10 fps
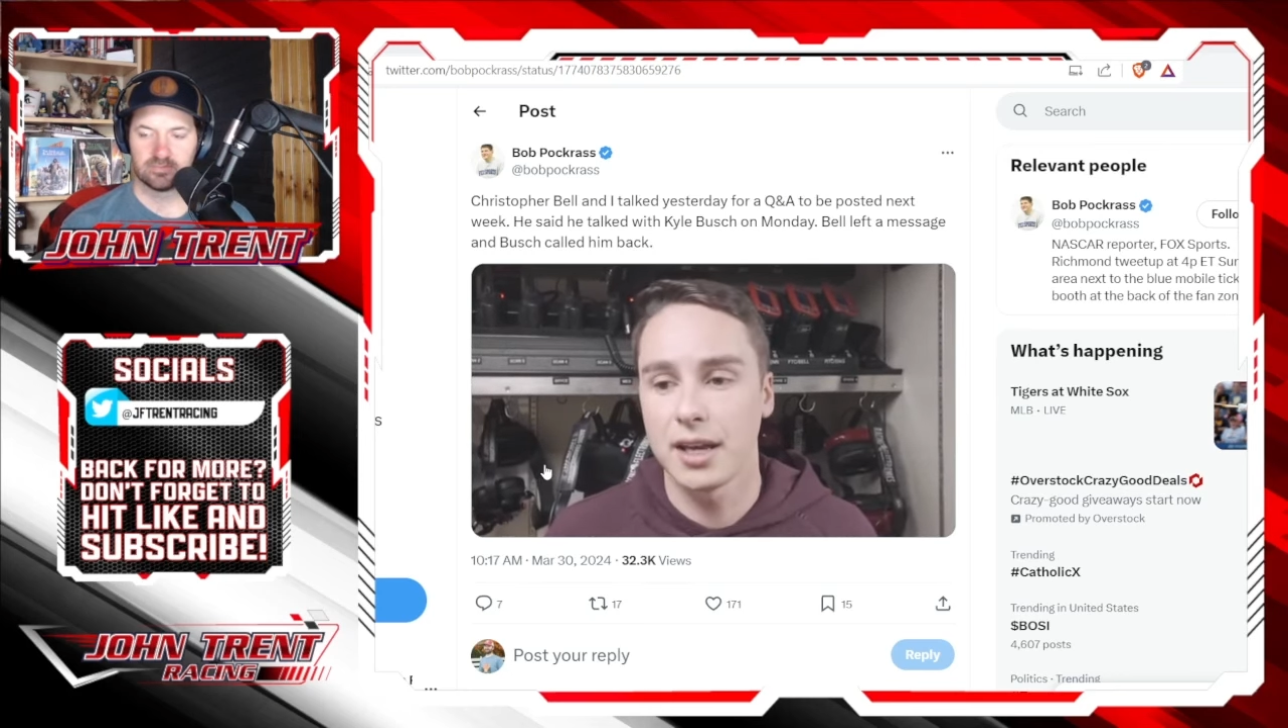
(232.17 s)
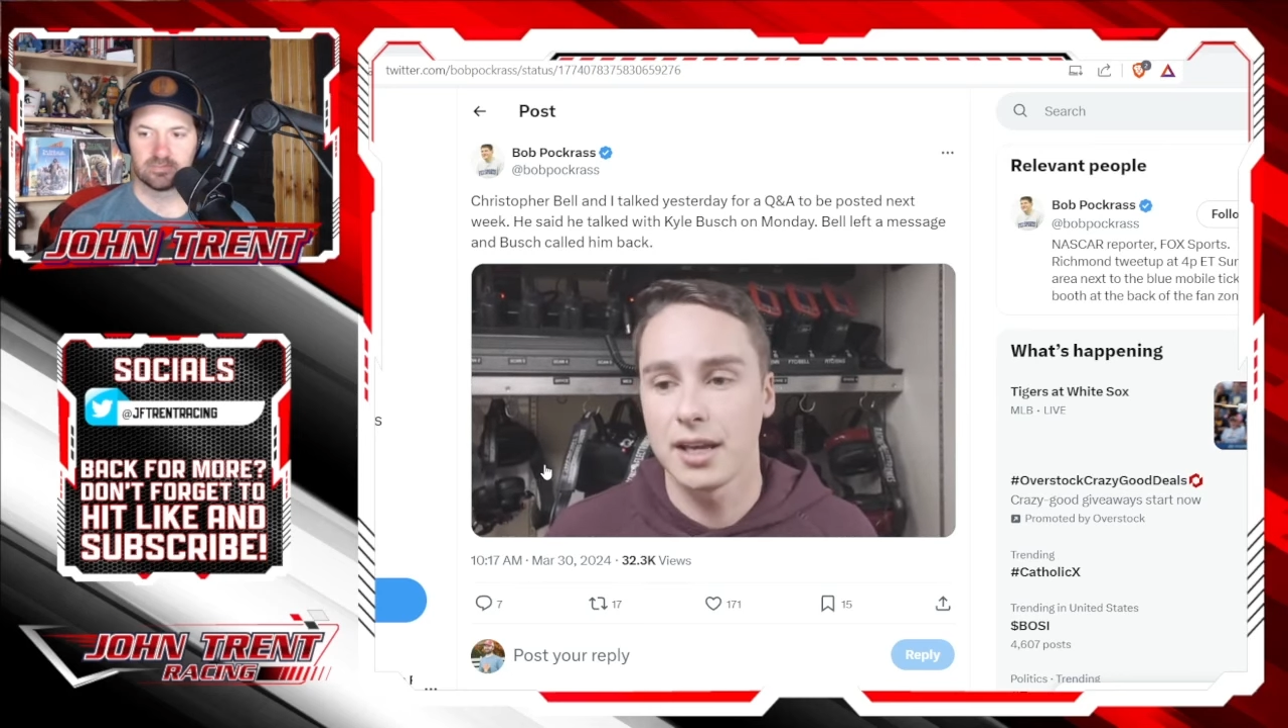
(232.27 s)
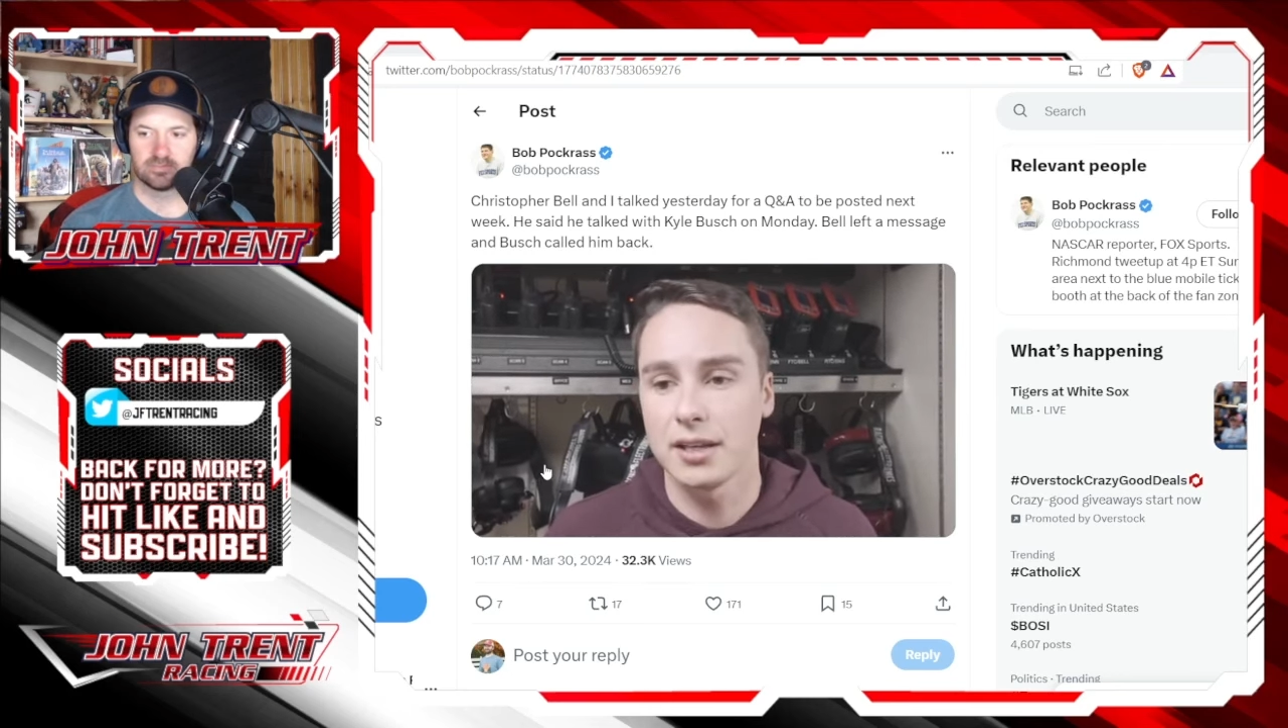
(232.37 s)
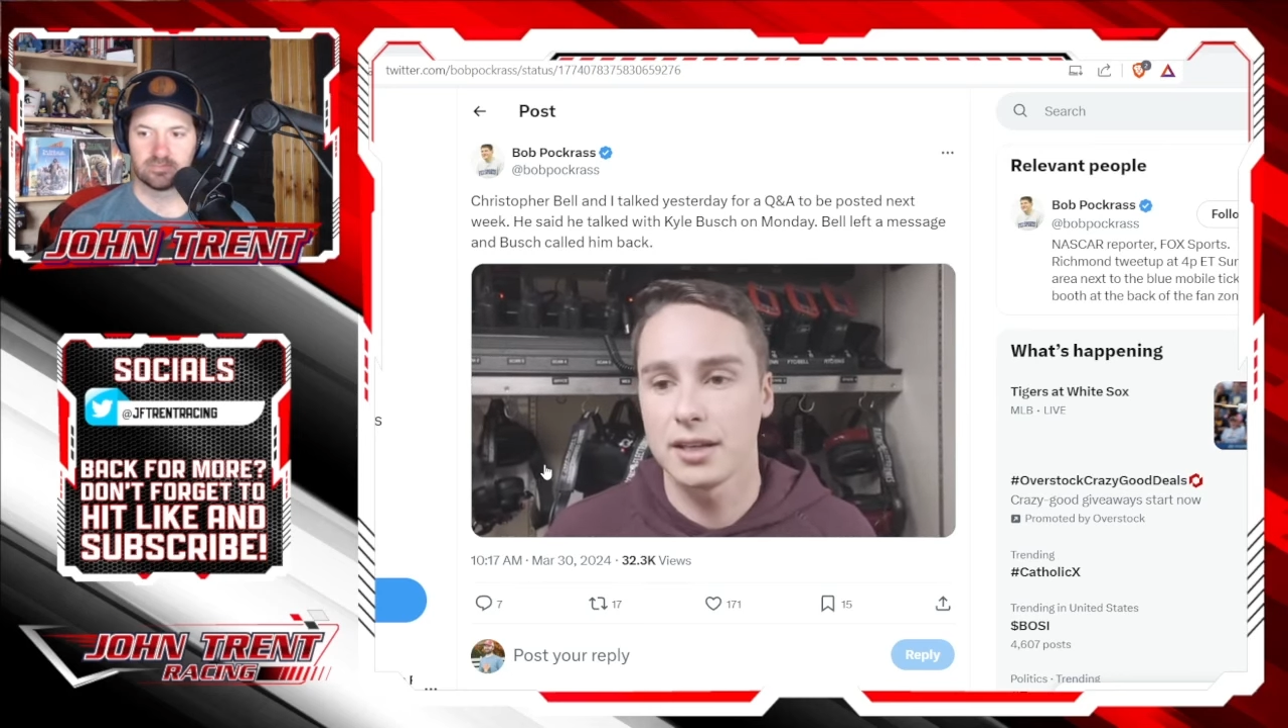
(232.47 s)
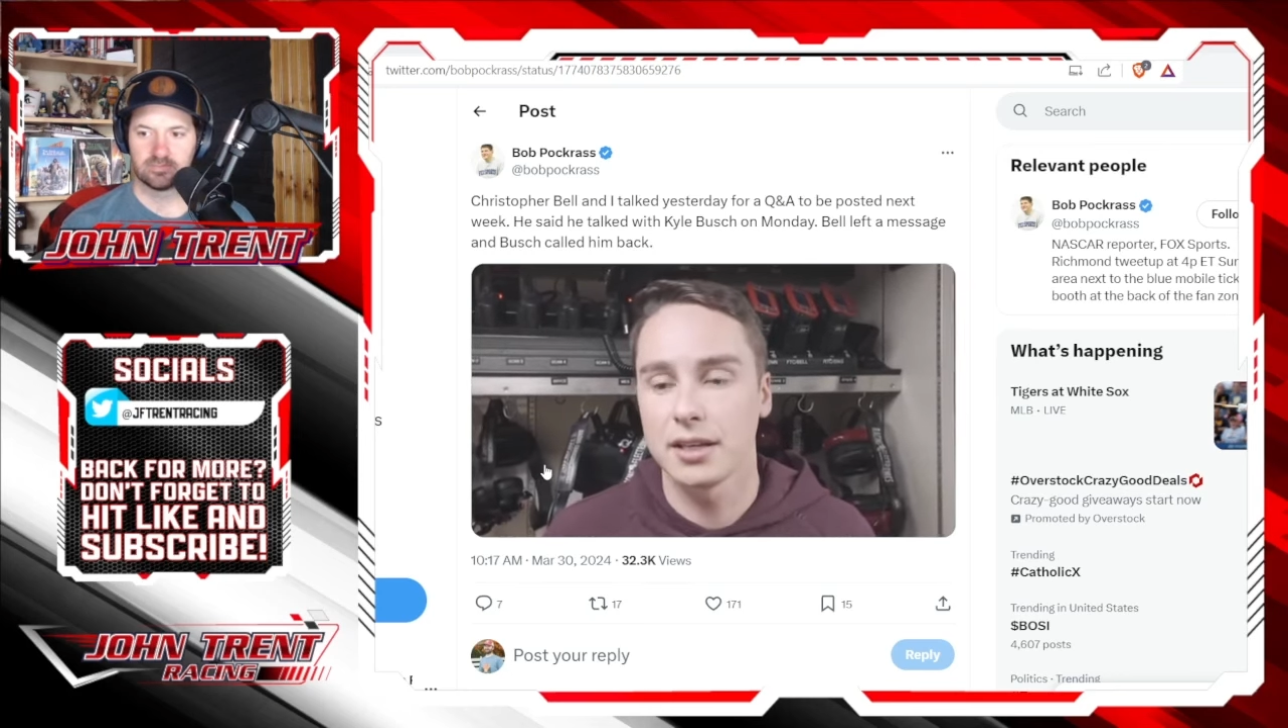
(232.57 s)

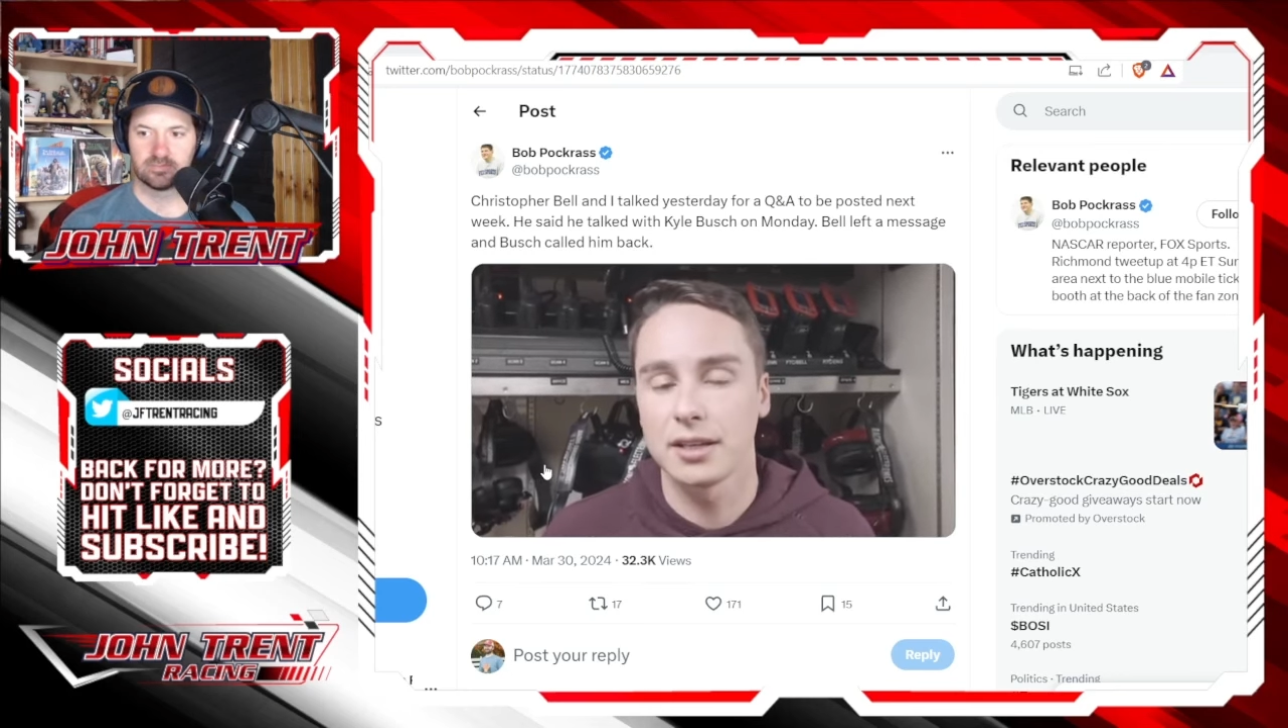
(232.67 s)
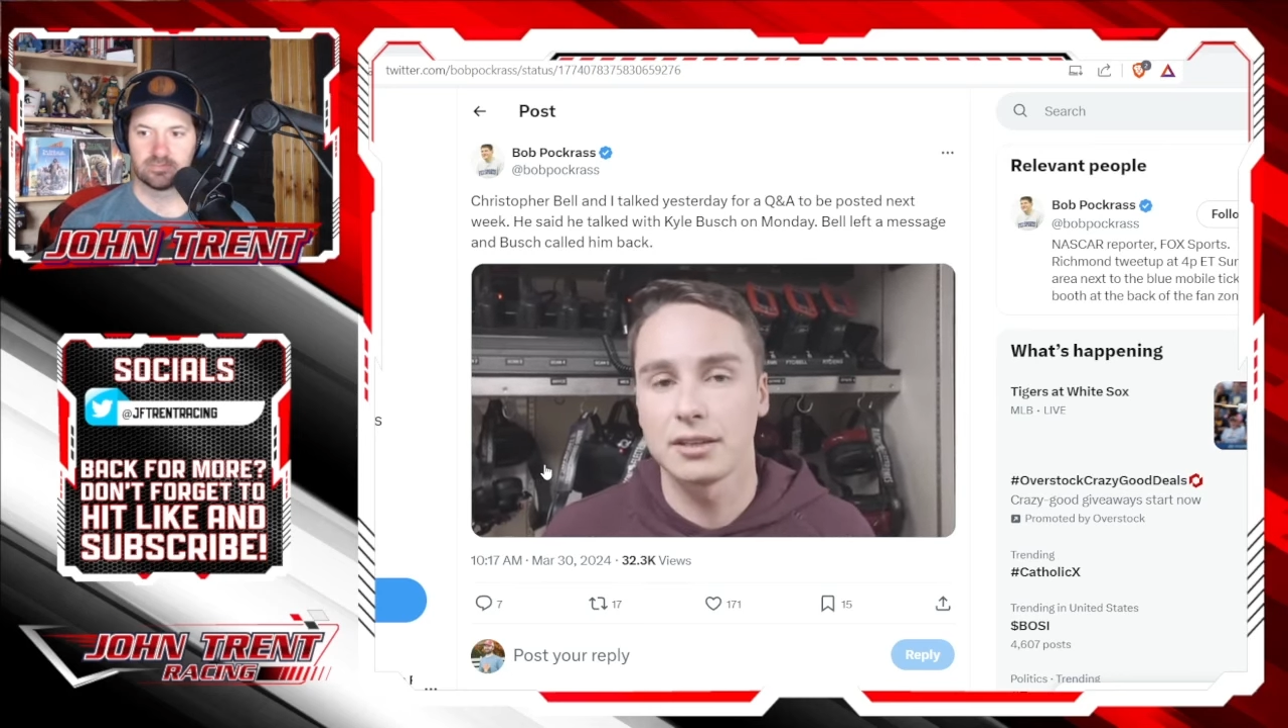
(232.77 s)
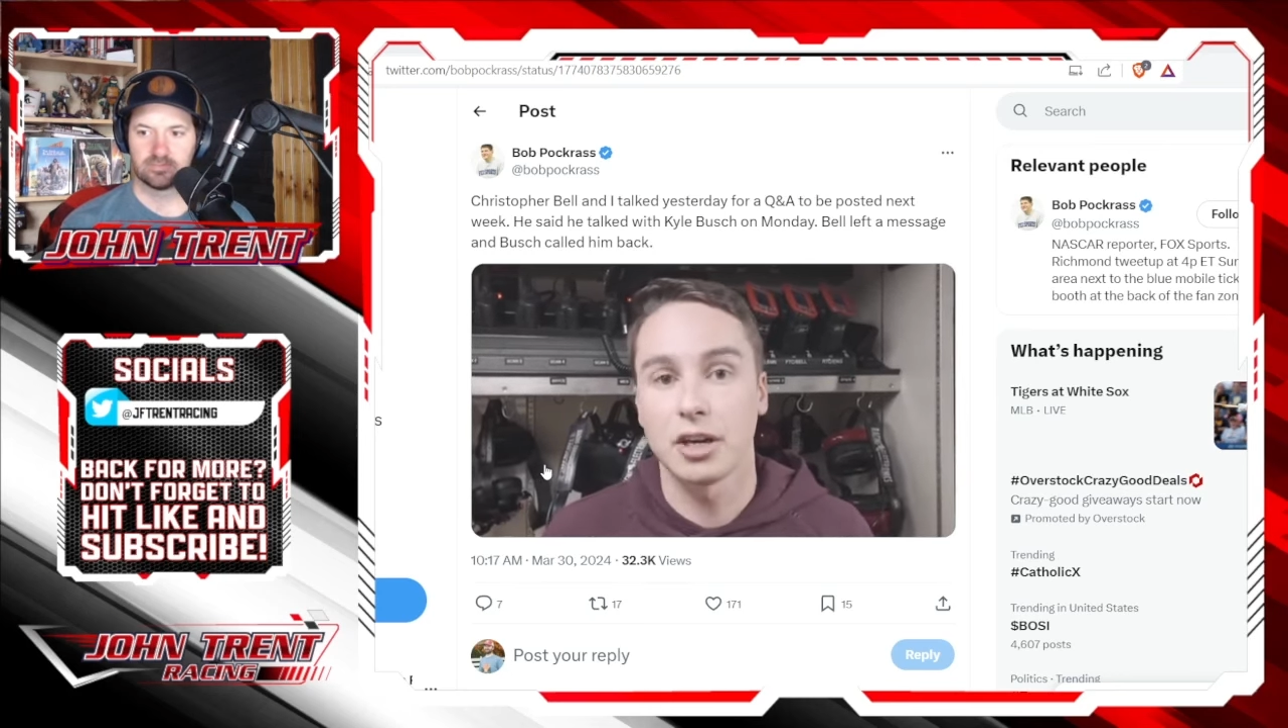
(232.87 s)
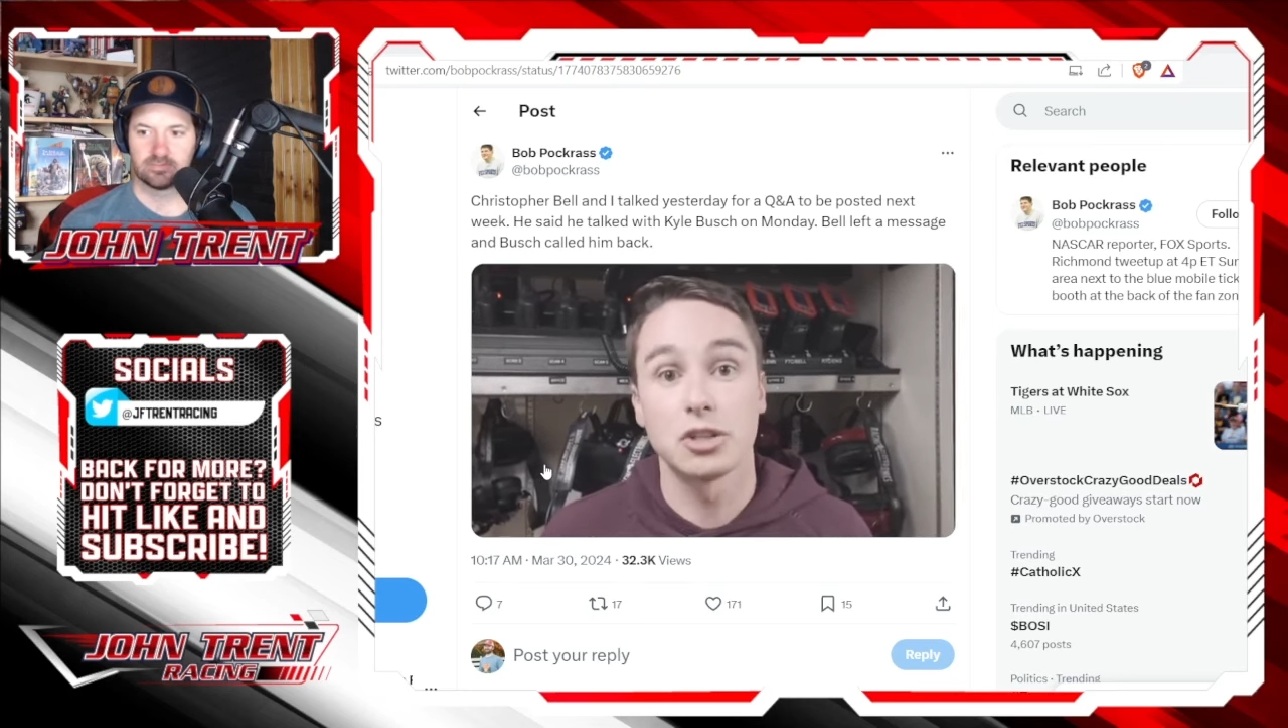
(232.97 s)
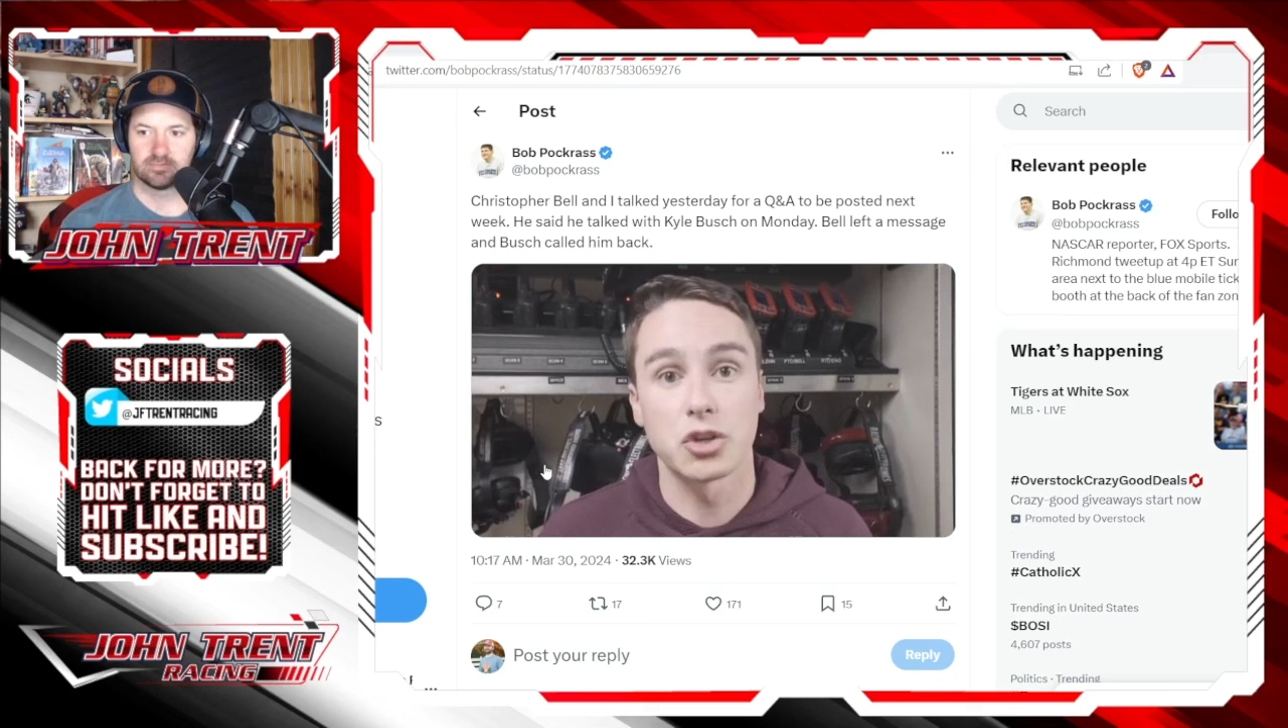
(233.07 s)
a
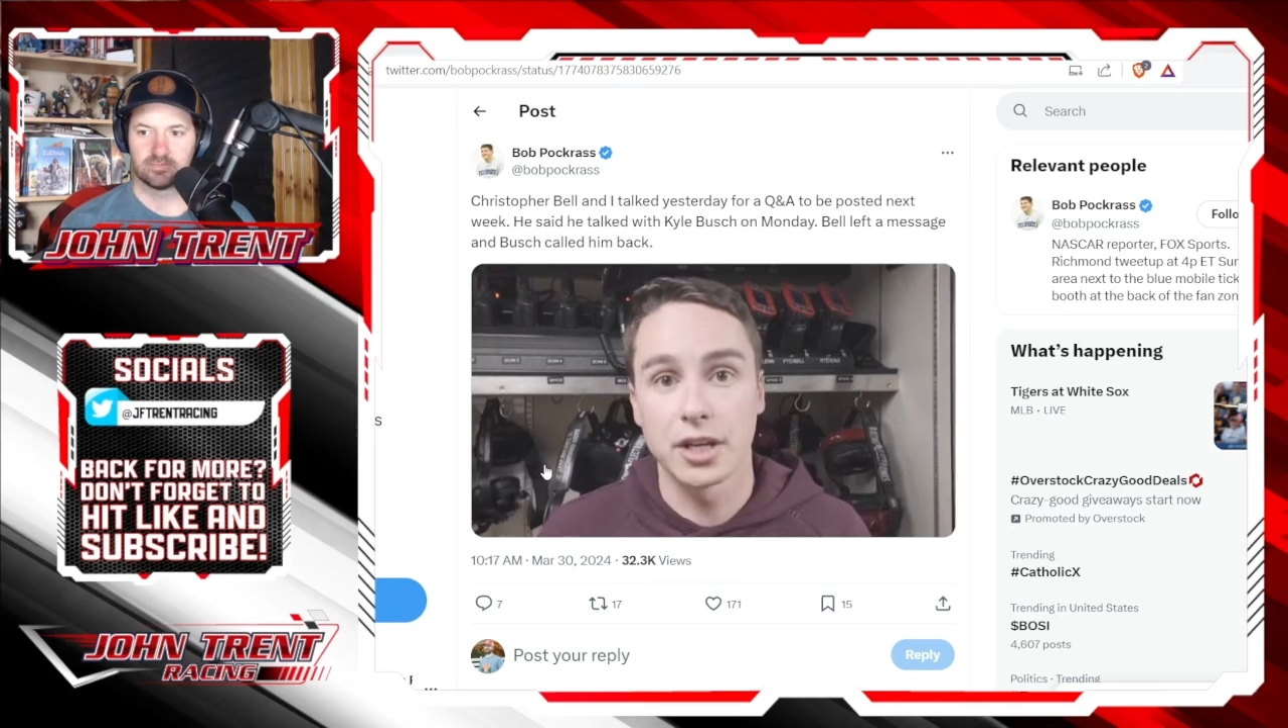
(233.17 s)
uh,